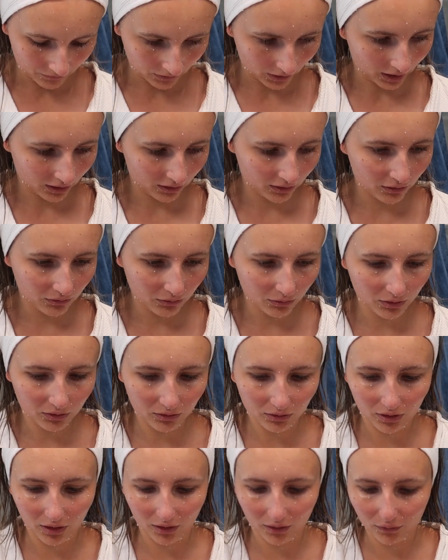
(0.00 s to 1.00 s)
I don't know what
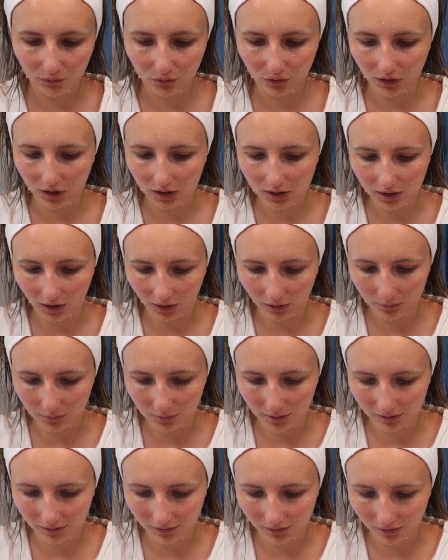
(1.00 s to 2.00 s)
all this flaking
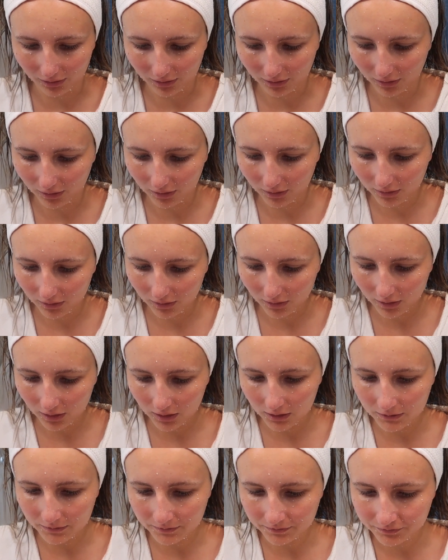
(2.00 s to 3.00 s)
business is.
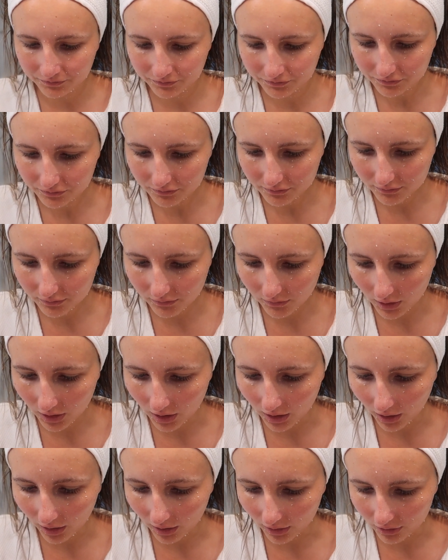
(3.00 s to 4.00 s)

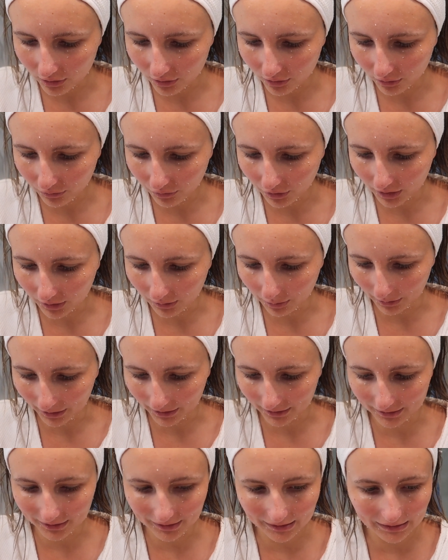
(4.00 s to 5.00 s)
I don't know if that's
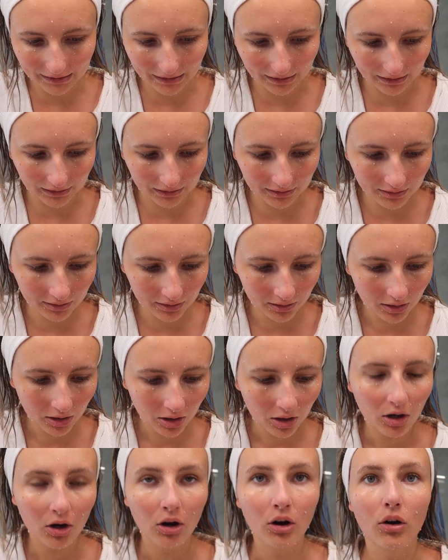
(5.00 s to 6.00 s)
my skin
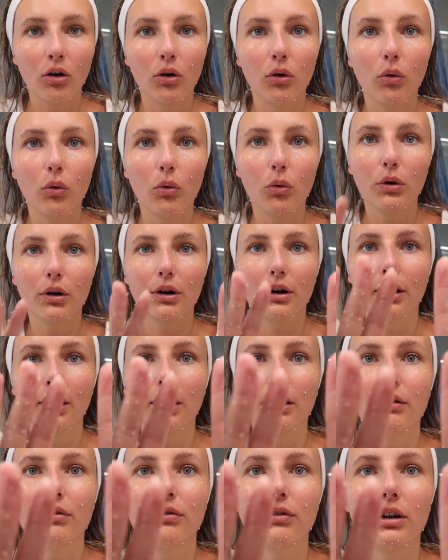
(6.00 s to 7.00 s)
or
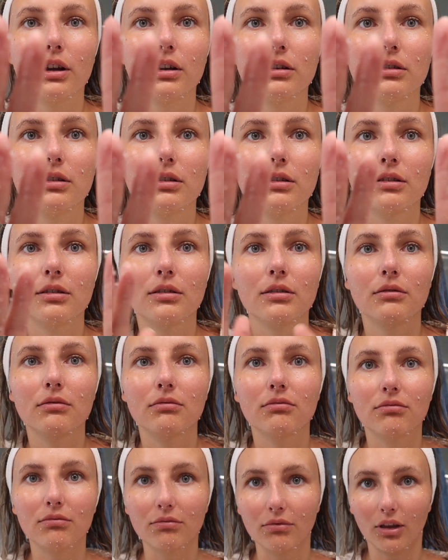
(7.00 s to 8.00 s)
if it's
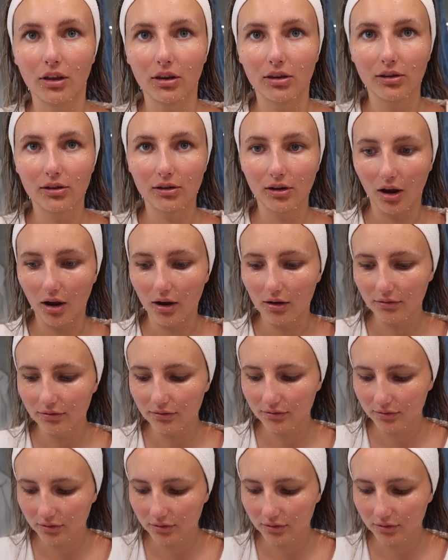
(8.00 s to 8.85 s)
the stuff.